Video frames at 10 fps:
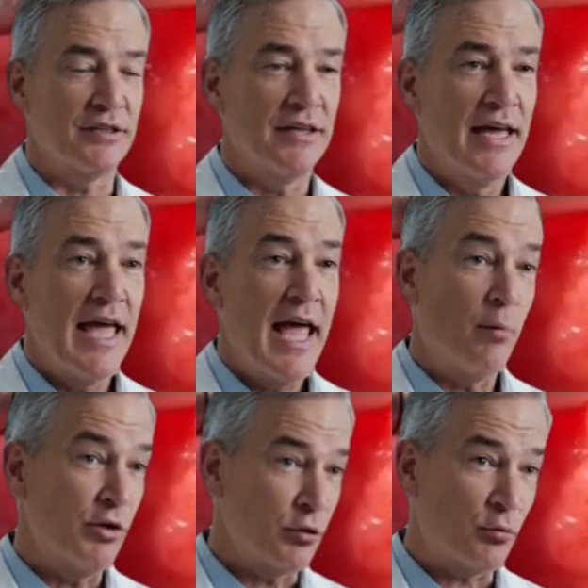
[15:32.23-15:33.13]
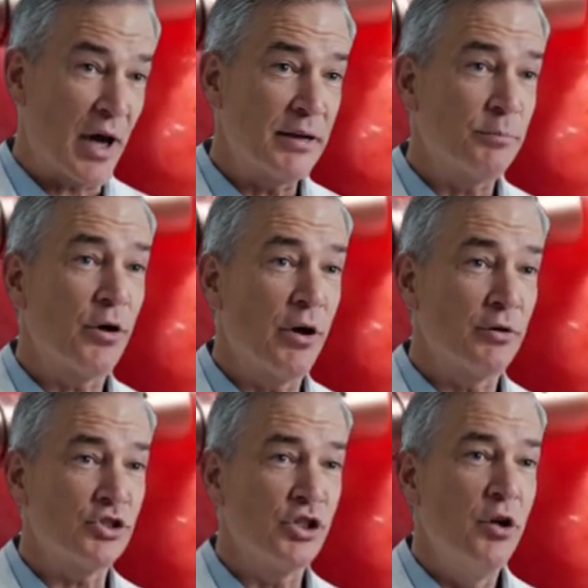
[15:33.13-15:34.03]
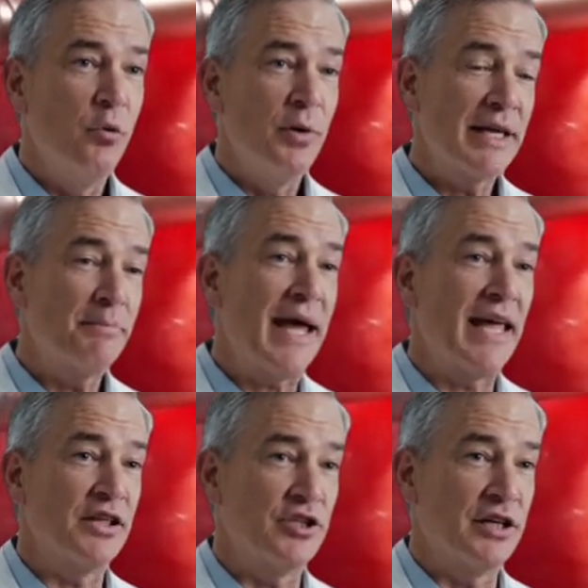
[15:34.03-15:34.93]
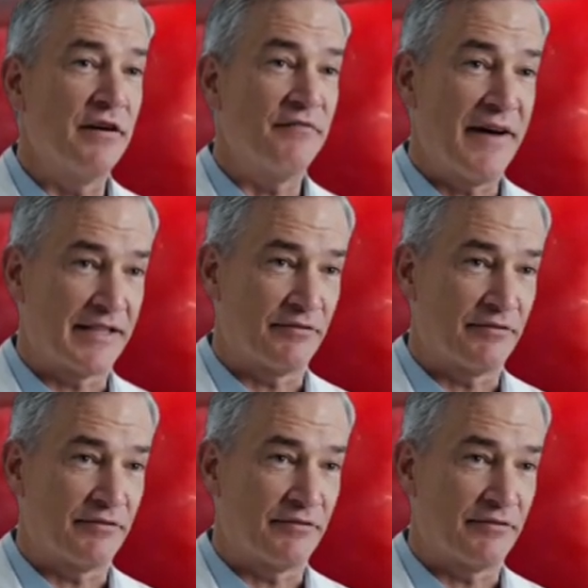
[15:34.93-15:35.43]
heals best when it feels safe. Stress tells it to